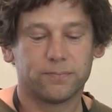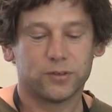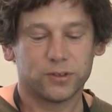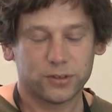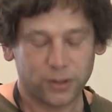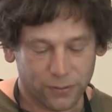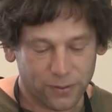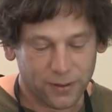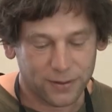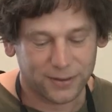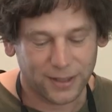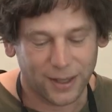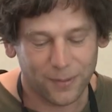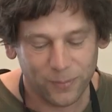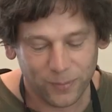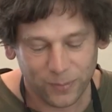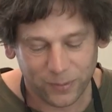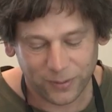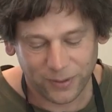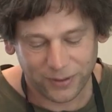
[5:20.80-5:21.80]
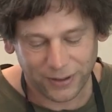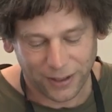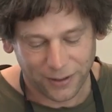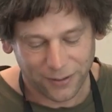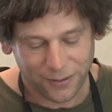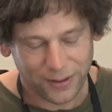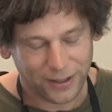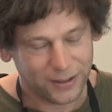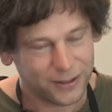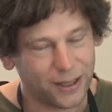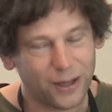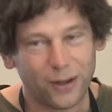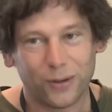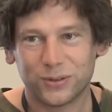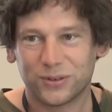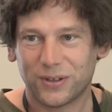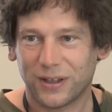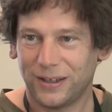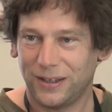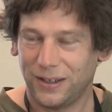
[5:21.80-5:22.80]
so the same kind of thing that I
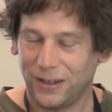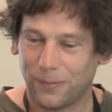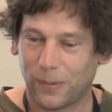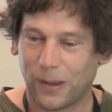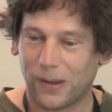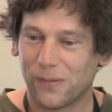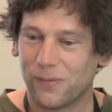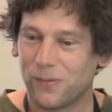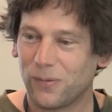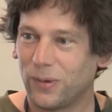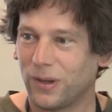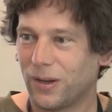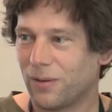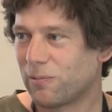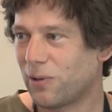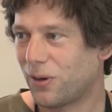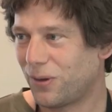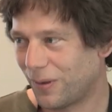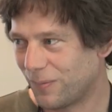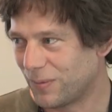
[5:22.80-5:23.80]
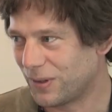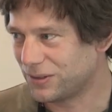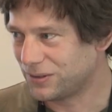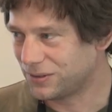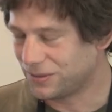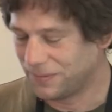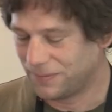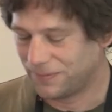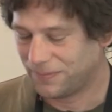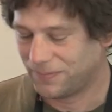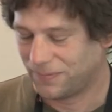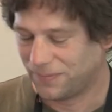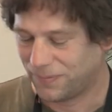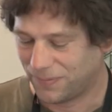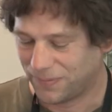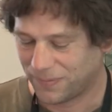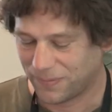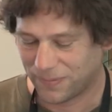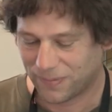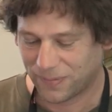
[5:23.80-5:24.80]
was thinking about when I wrote up this,
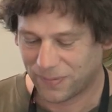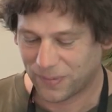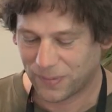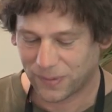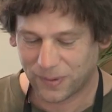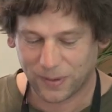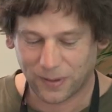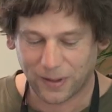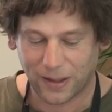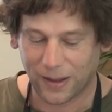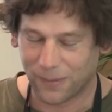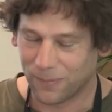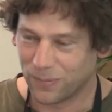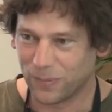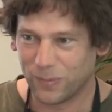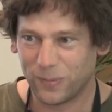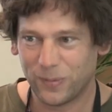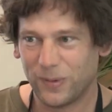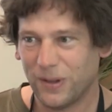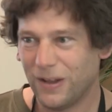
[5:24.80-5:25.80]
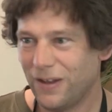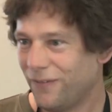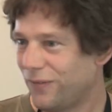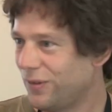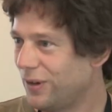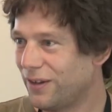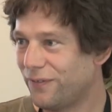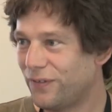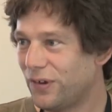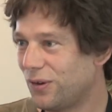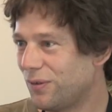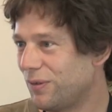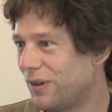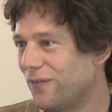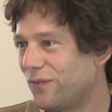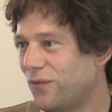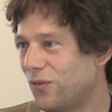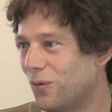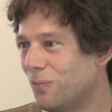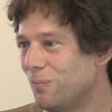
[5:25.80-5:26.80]
um, when I filled in
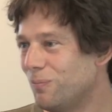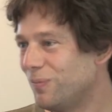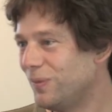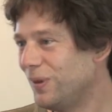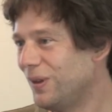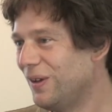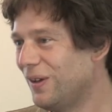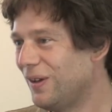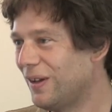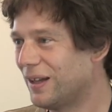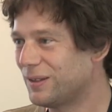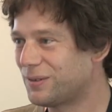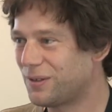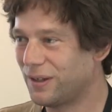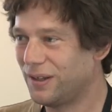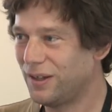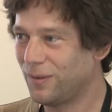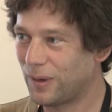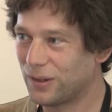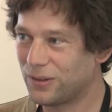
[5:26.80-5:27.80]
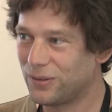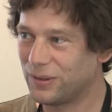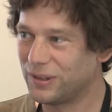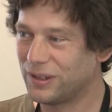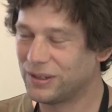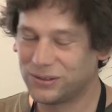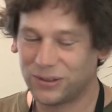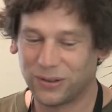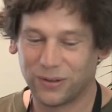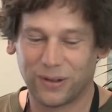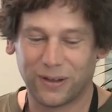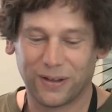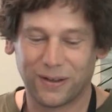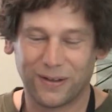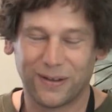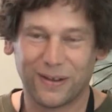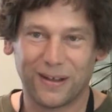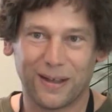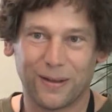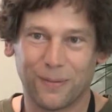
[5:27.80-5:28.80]
that form. I was thinking about doing this on the
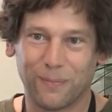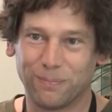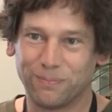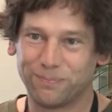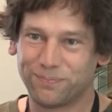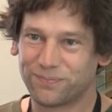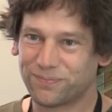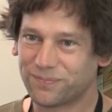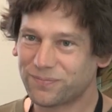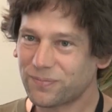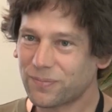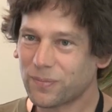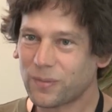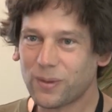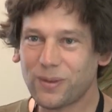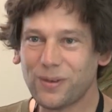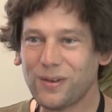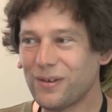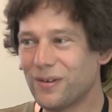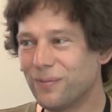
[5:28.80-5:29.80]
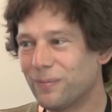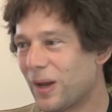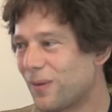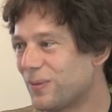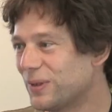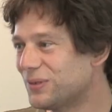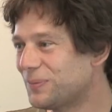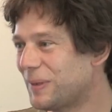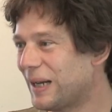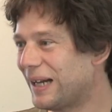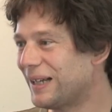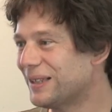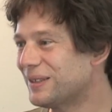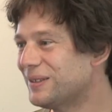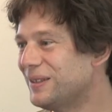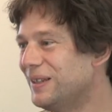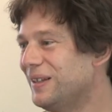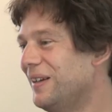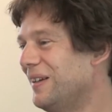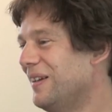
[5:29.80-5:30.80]
um, papers
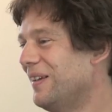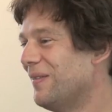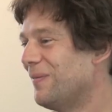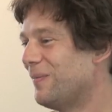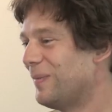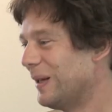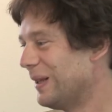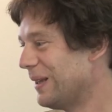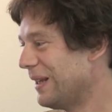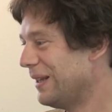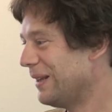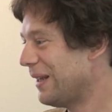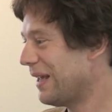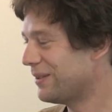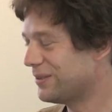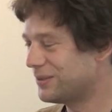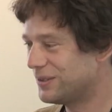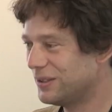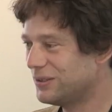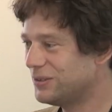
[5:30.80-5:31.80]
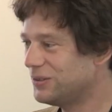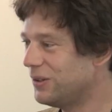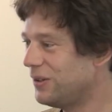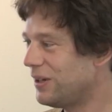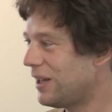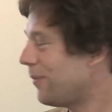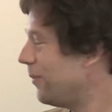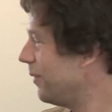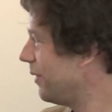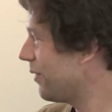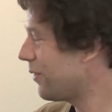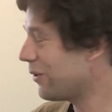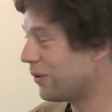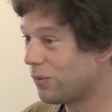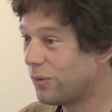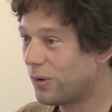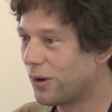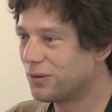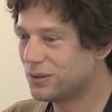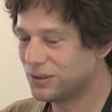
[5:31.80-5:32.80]
past, but then this, this turned up and I
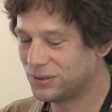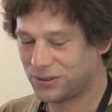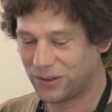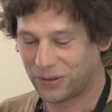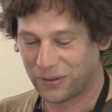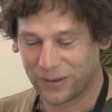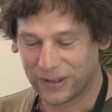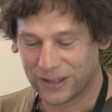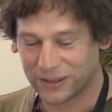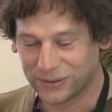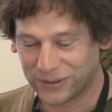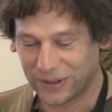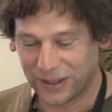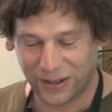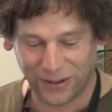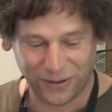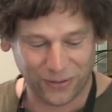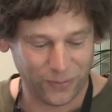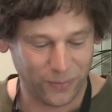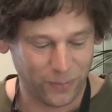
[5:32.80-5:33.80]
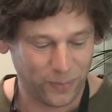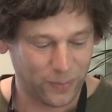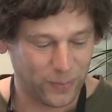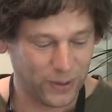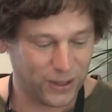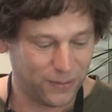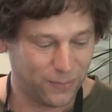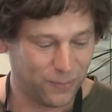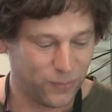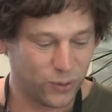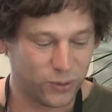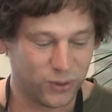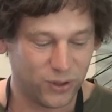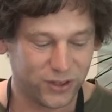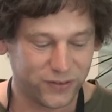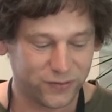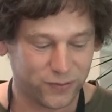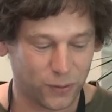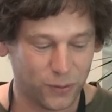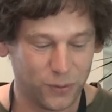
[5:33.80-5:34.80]
thought, well, I'll just do it on this and it'll be more
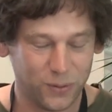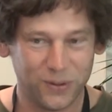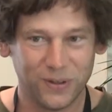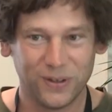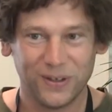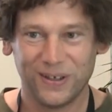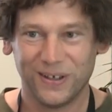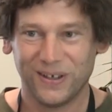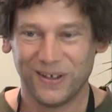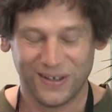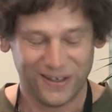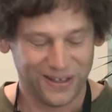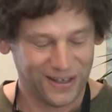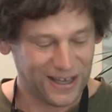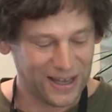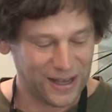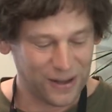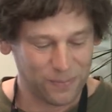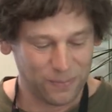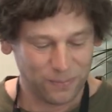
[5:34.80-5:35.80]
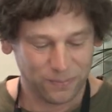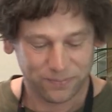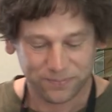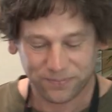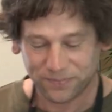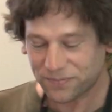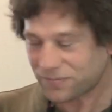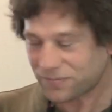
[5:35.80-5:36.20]
useful. Um,